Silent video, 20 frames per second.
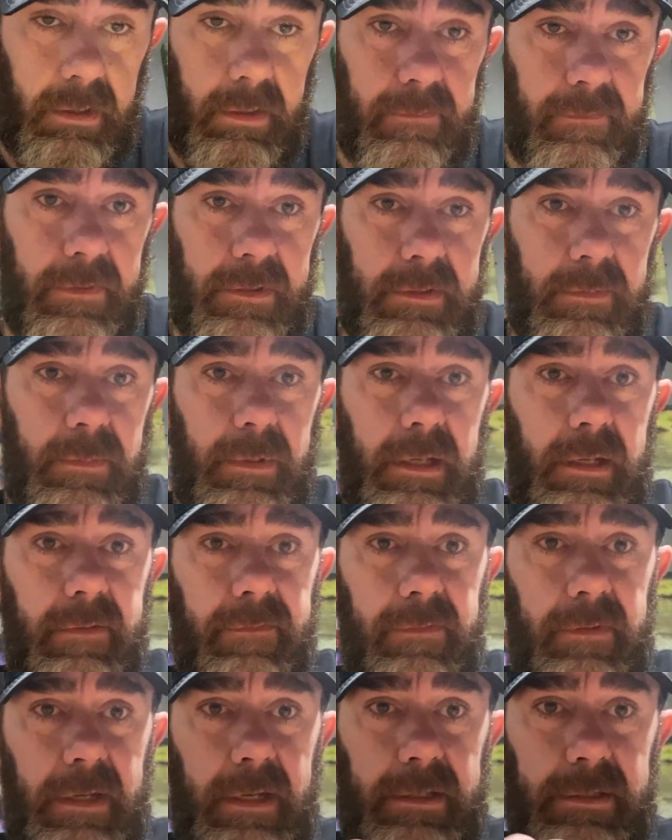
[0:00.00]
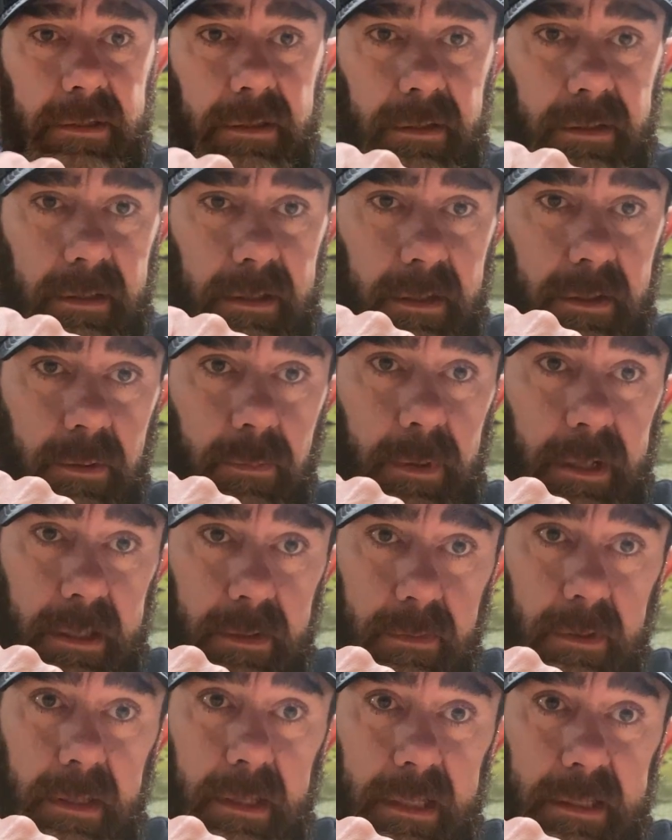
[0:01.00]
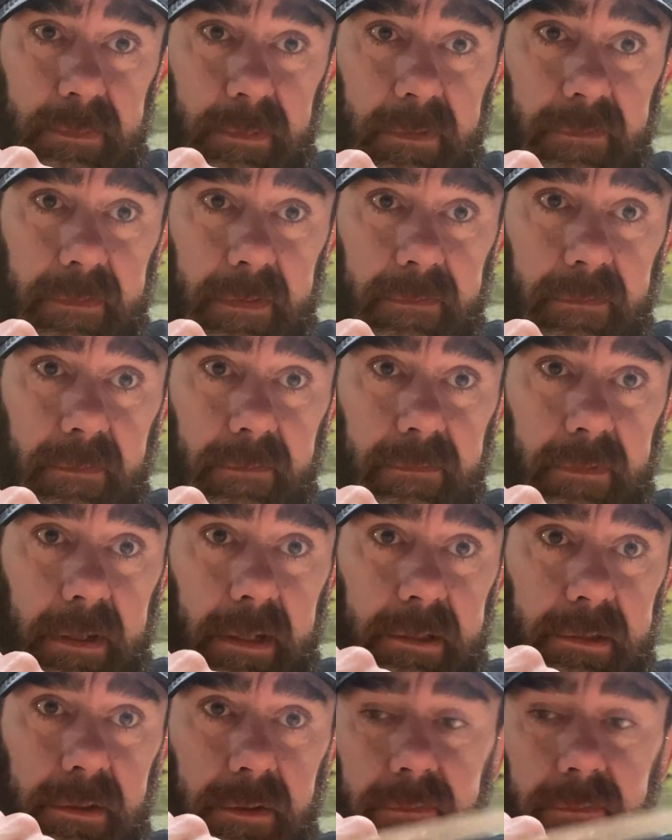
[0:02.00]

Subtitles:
I'll fish them behind a flasher, and oh, by the way, that's my favorite flasher